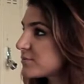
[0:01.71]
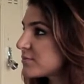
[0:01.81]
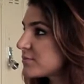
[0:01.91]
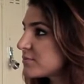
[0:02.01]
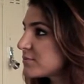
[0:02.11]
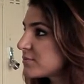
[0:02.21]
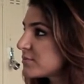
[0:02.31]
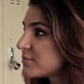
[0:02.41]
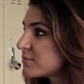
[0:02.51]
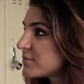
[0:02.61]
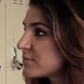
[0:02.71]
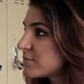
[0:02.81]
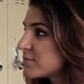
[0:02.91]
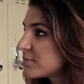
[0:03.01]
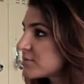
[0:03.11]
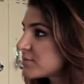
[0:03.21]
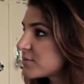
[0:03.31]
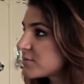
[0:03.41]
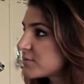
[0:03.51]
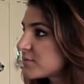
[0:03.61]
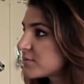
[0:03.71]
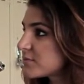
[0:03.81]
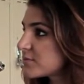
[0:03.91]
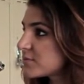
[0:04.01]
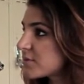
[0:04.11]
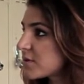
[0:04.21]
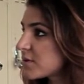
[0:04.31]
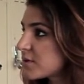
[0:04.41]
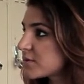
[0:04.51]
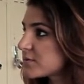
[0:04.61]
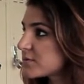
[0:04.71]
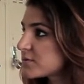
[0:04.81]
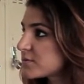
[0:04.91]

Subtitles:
[no speech]